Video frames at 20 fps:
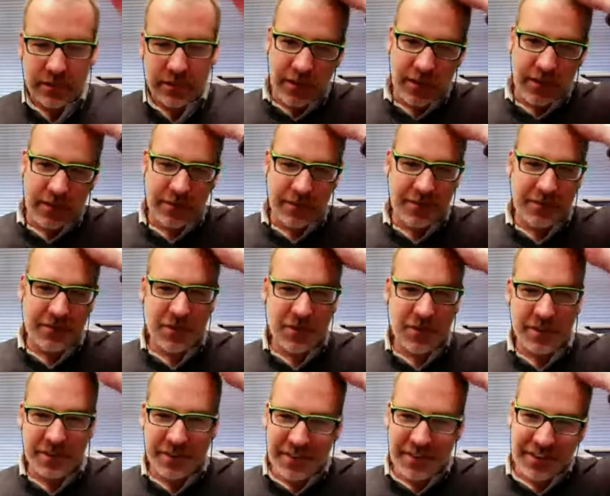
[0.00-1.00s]

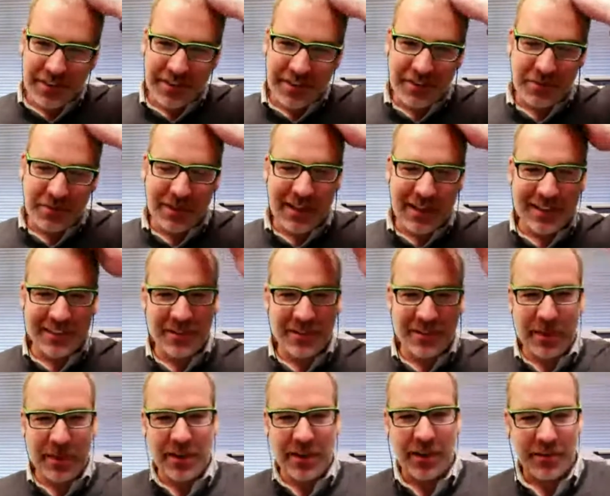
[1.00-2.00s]
trying to take a nice relaxing
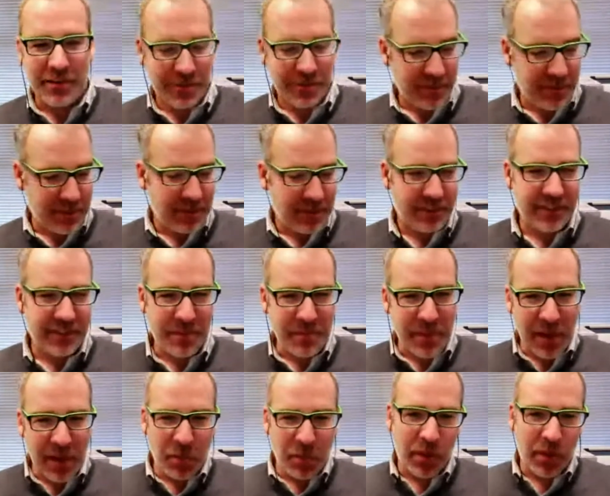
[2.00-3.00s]
week off,
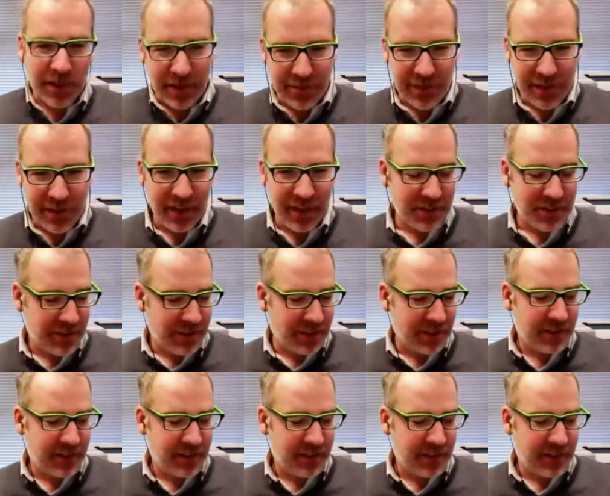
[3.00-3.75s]
semi-working vacation.